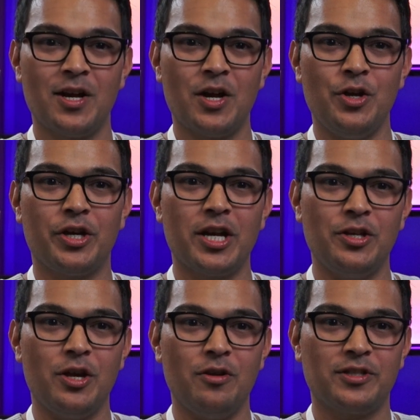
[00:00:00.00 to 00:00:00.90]
you can
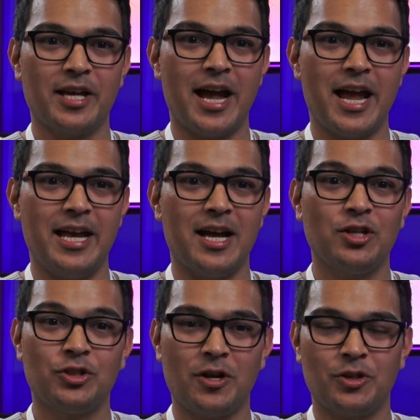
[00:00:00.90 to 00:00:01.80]
use a
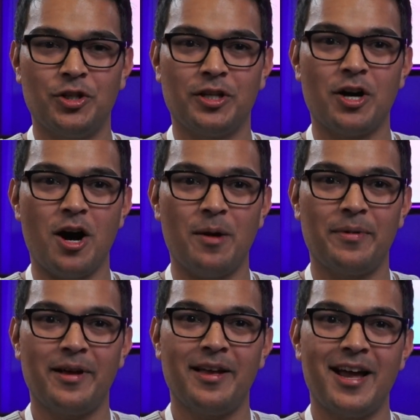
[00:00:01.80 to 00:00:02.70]
suction cup
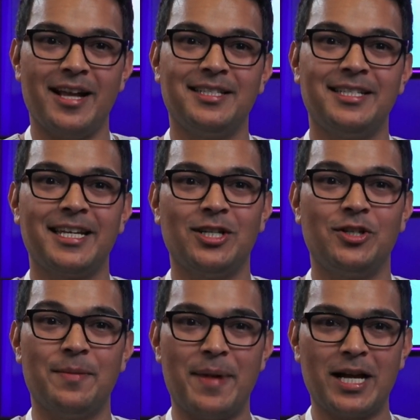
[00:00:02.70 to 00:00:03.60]
and stick it to
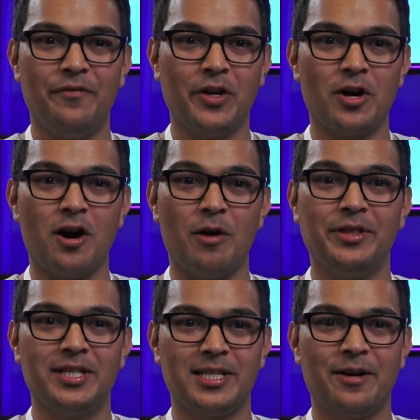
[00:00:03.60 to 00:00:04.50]
the back of your car with
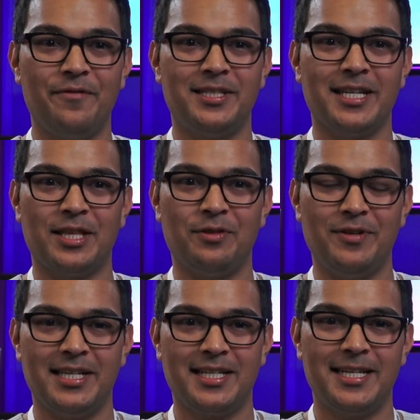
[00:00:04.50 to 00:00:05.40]
the selfie stick and
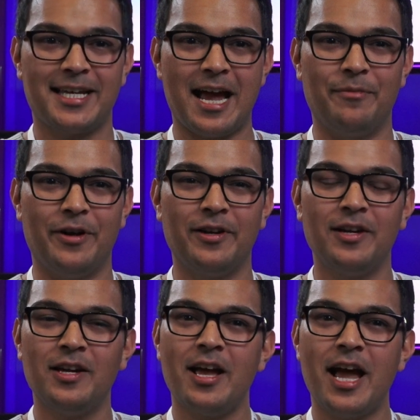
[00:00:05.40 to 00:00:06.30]
360 camera
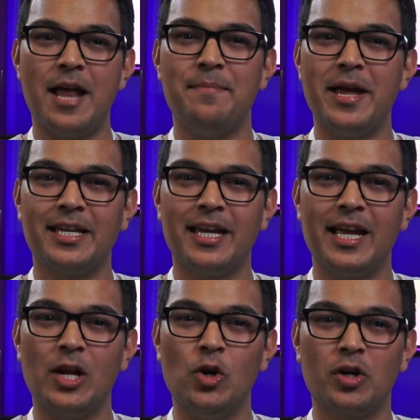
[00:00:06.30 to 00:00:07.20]
and make
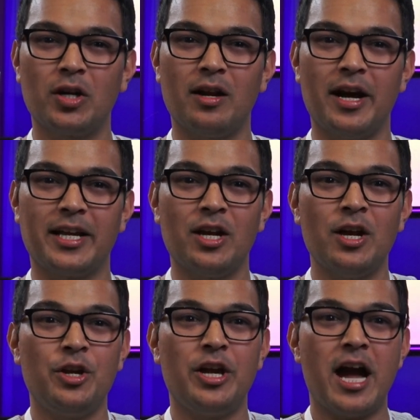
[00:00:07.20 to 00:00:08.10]
it look like
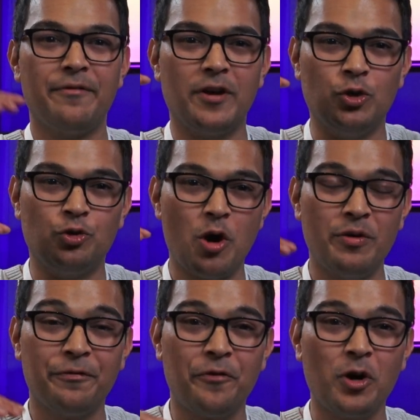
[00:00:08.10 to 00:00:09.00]
you have a
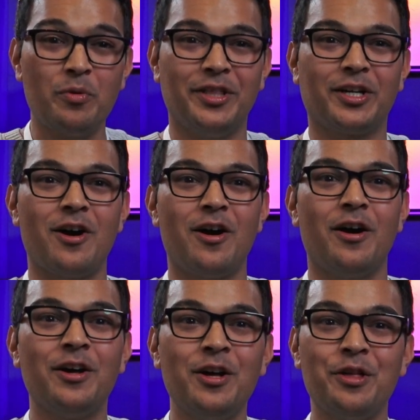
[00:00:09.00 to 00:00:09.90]
drone following the
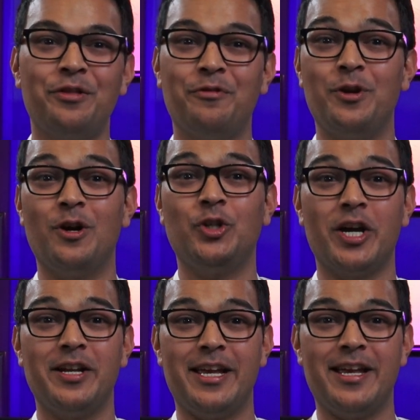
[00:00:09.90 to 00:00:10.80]
car through your
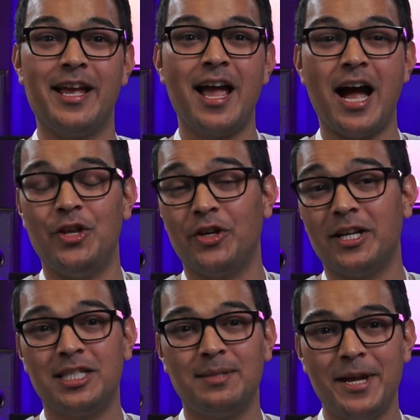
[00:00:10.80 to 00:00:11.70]
journey. And you
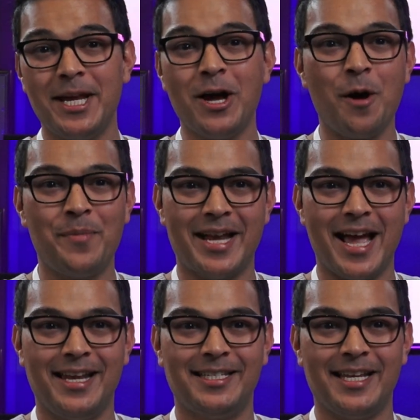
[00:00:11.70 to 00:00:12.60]
can speed it up in
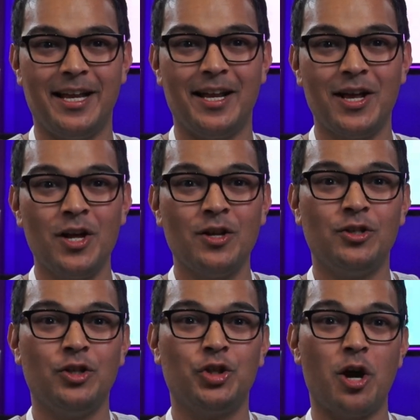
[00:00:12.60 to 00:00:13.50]
editing
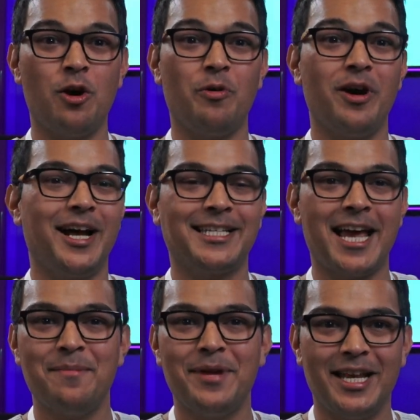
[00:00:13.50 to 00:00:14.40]
to show a
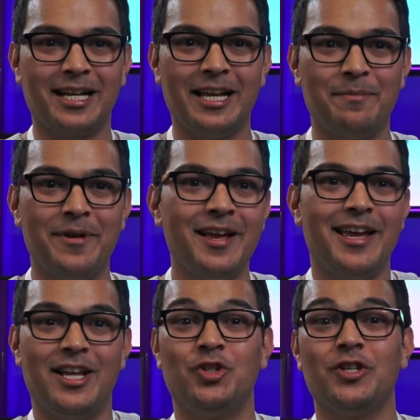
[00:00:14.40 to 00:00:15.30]
10-minute clip
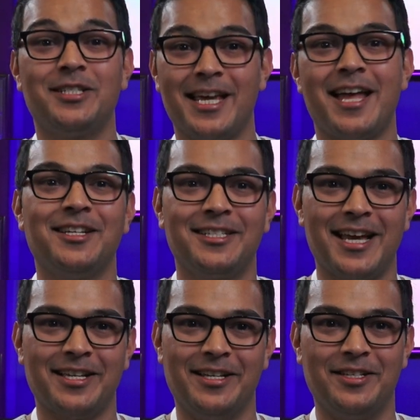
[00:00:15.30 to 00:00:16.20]
in just 10
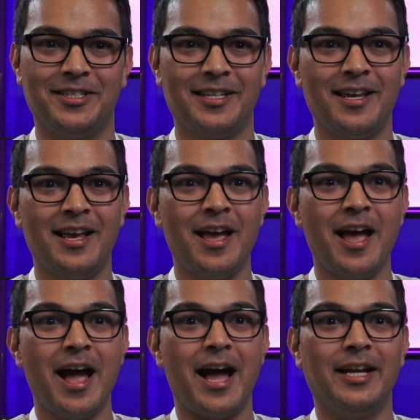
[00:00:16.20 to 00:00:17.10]
seconds.
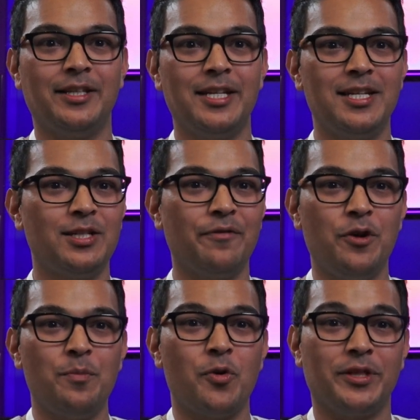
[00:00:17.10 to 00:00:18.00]
And this is a
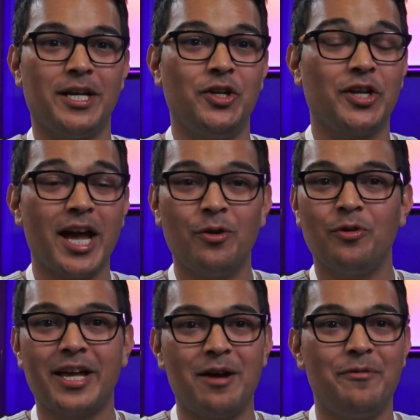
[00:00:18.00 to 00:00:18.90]
viewpoint that you
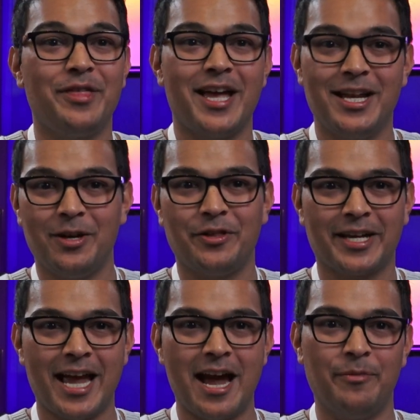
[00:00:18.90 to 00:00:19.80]
cannot get with any other
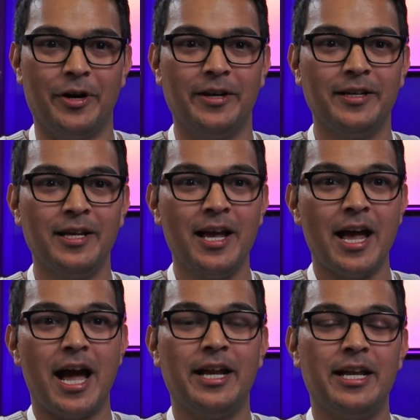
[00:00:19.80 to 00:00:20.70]
camera.
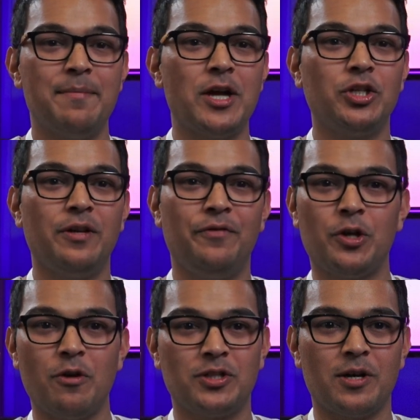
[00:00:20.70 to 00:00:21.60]
And imagine if you
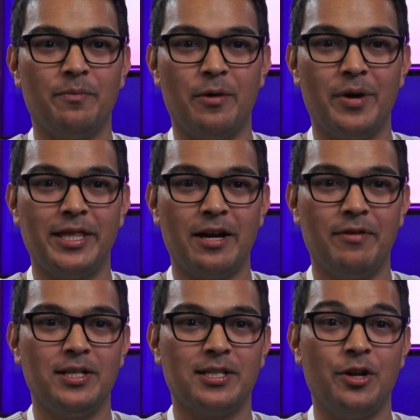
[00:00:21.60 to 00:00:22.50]
go somewhere where there
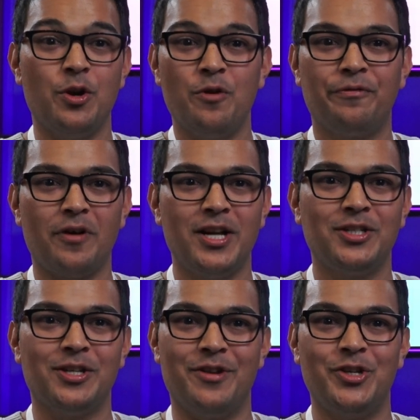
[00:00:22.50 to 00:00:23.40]
is a no-fly
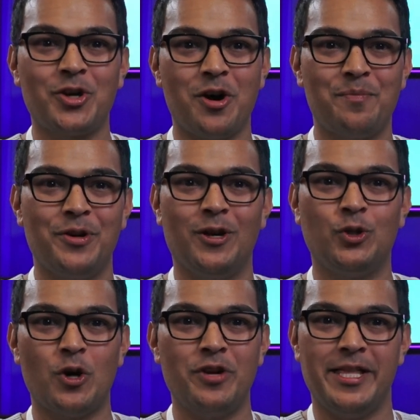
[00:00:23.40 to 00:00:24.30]
zone and you can't put your
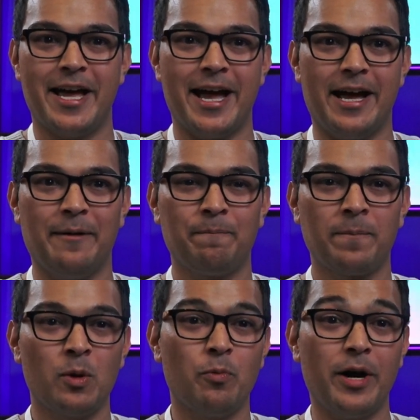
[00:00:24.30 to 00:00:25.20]
drone in the air.
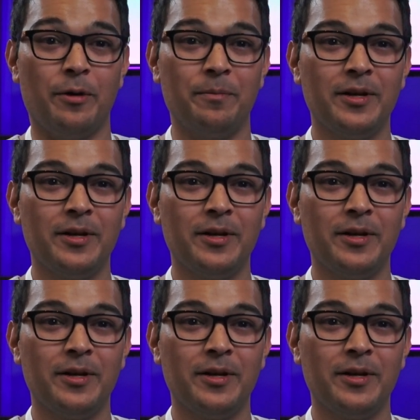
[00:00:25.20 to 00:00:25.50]
Well,